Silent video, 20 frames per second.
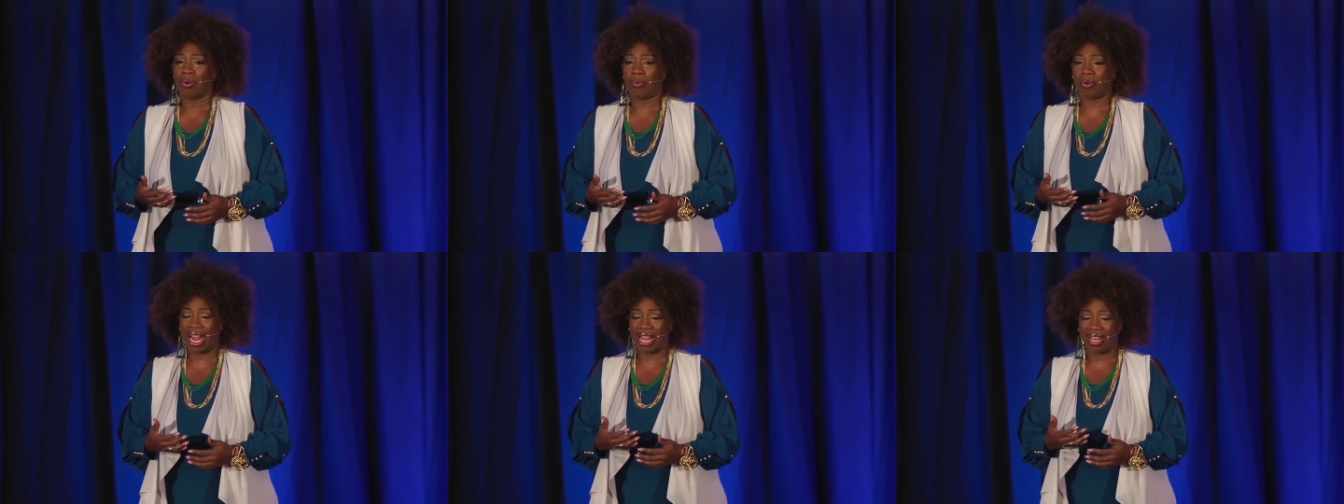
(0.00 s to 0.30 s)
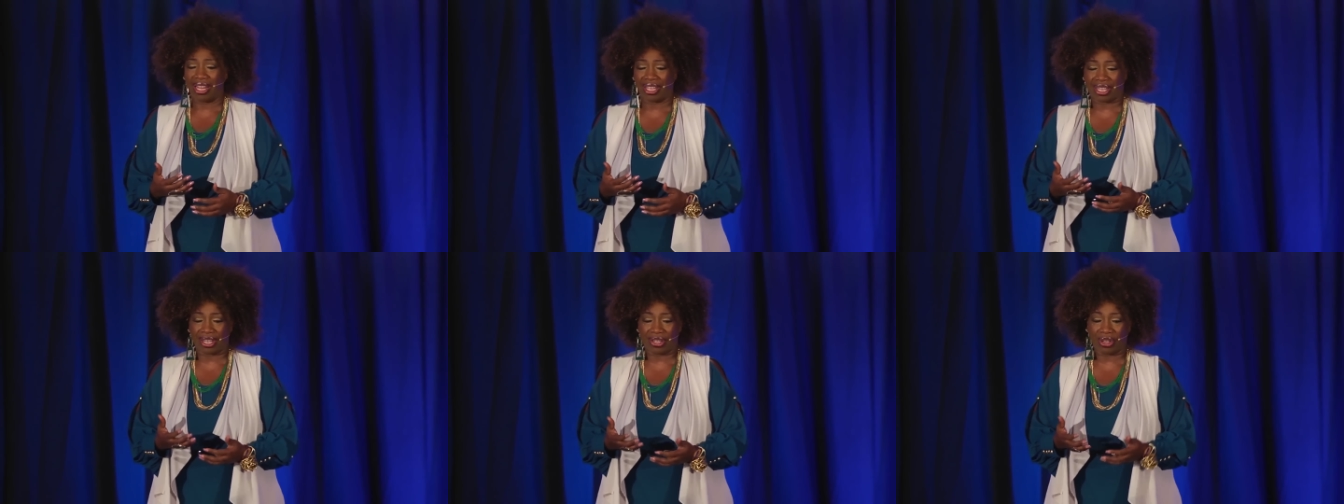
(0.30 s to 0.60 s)
When I
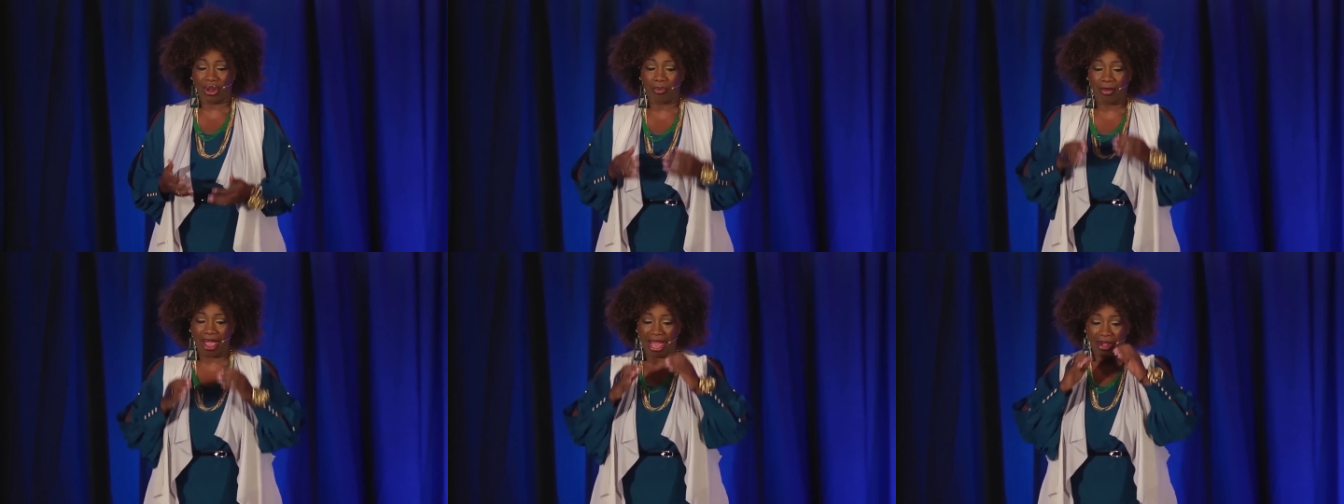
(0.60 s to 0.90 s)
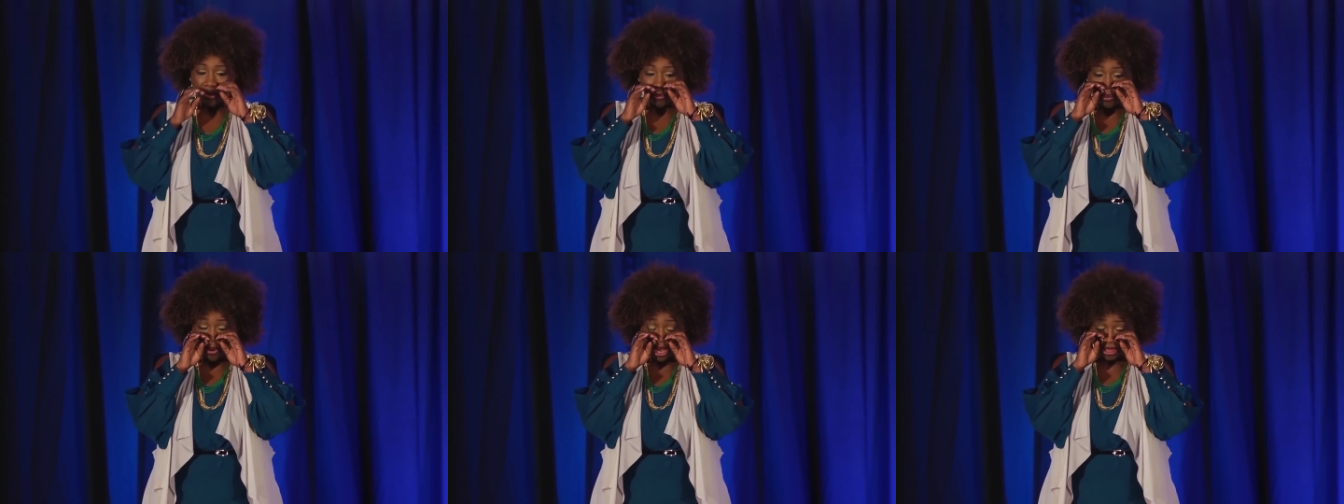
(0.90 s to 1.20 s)
look at No
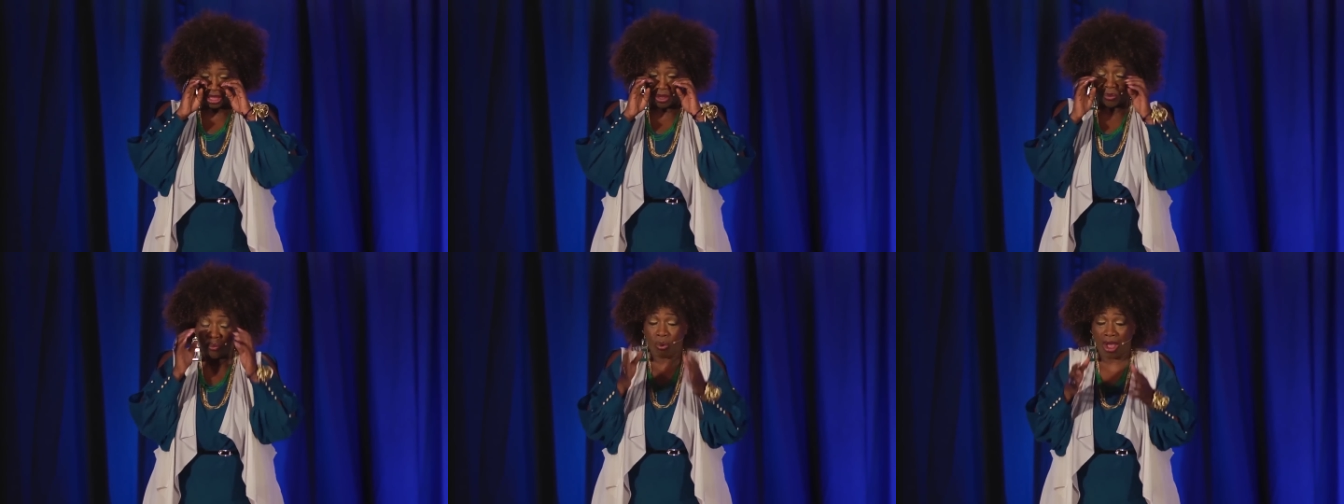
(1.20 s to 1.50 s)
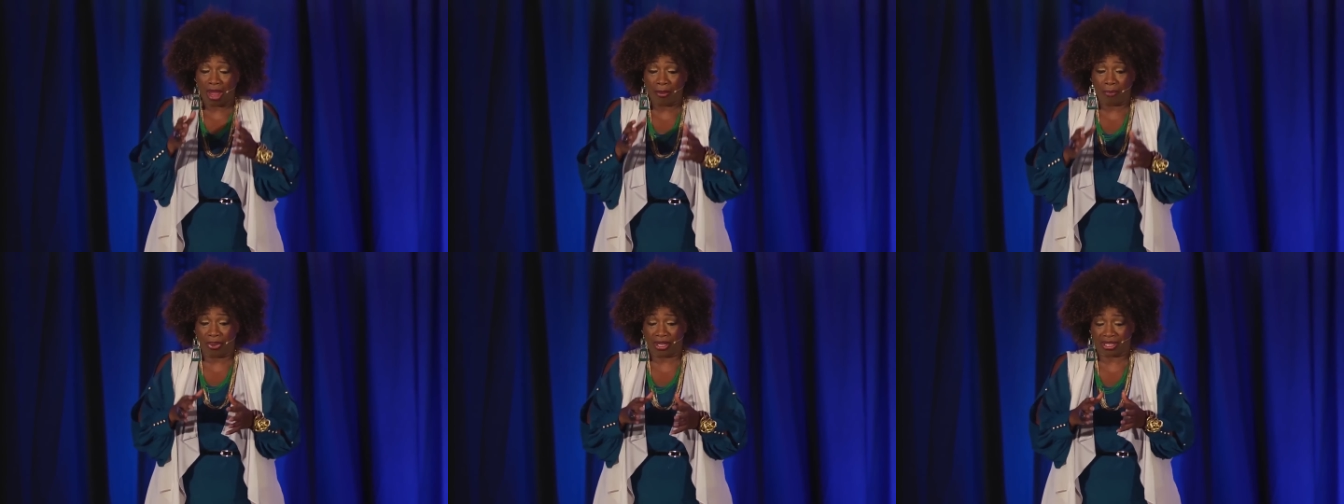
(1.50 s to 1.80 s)
Matter What, the
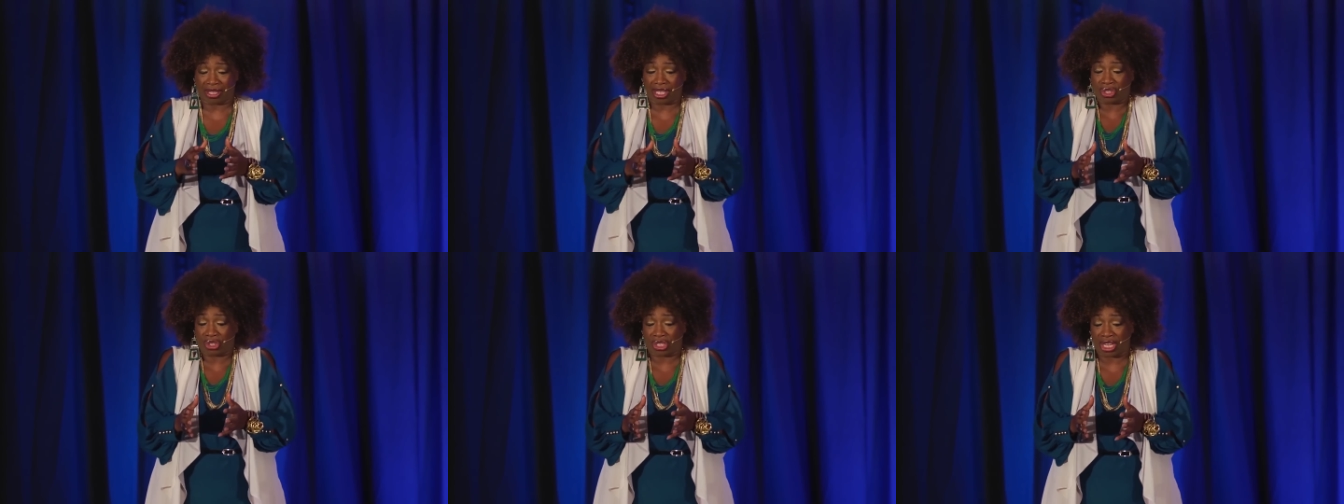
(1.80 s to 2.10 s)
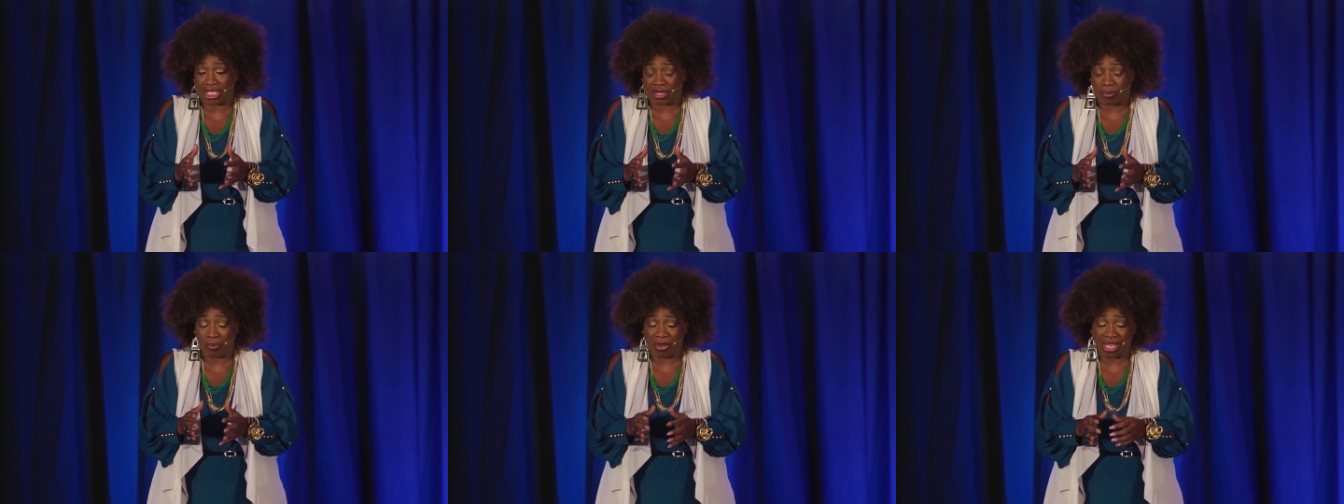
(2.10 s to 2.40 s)
one book that's
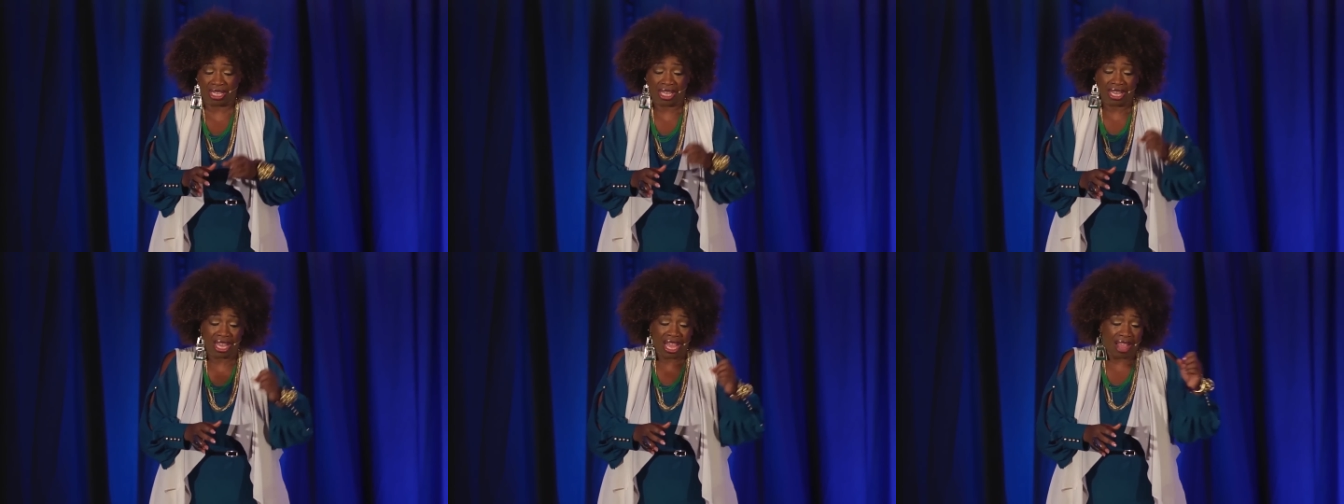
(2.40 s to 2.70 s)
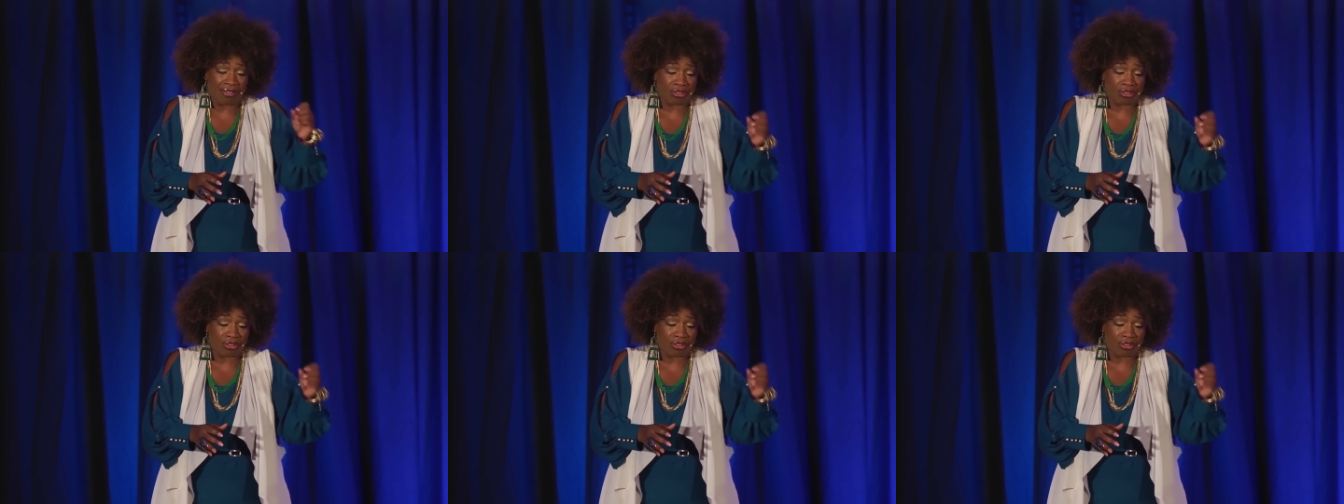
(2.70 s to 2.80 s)
just me,